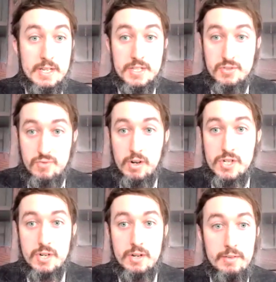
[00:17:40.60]

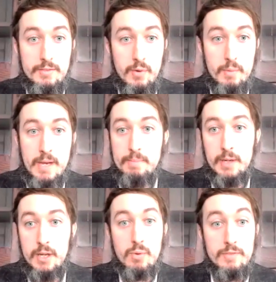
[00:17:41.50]
structure for
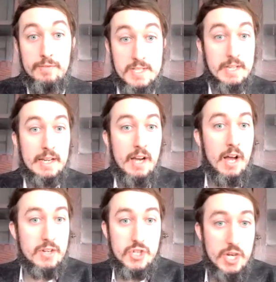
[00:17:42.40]
people who were physically
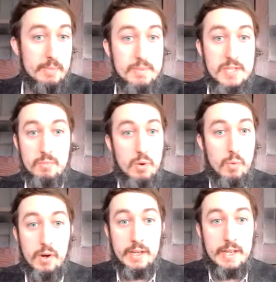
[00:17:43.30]
on ships and were
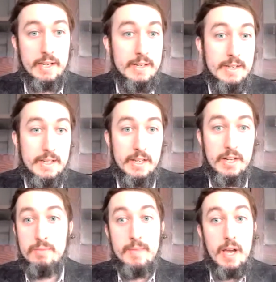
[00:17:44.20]
working, you
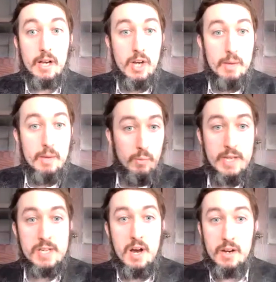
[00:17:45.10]
know, a couple of
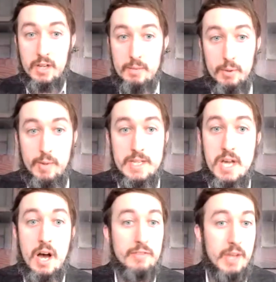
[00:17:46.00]
weeks on, a couple of weeks
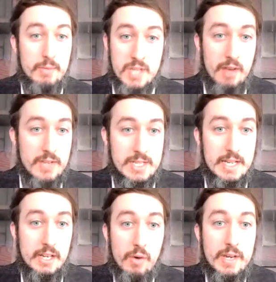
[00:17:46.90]
off. That was
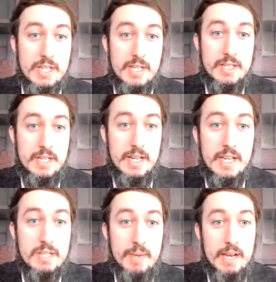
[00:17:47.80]
obviously going to
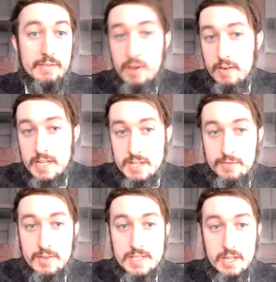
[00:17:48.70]
need to be a very
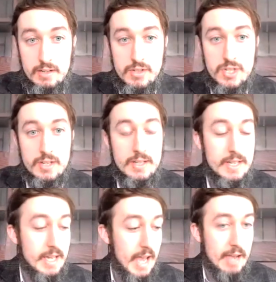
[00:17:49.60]
different solution
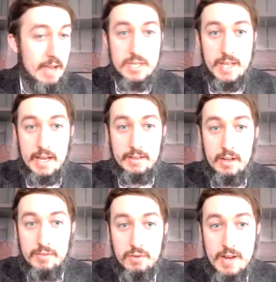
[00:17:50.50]
to that
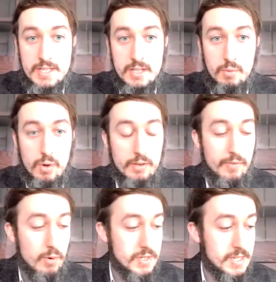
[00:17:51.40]
of the rest of the
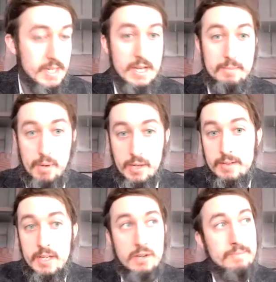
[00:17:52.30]
workforce.
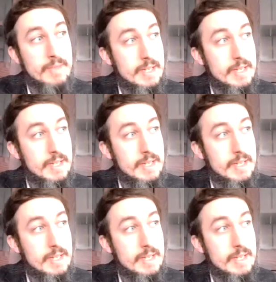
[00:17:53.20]
But, you know,